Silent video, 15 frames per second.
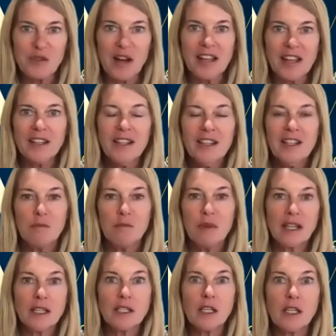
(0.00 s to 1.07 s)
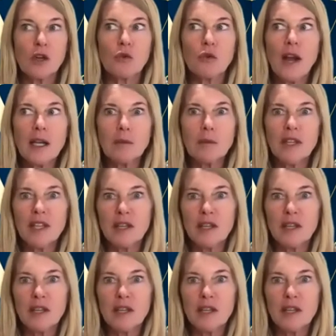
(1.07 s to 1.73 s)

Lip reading: right? But it's incredibly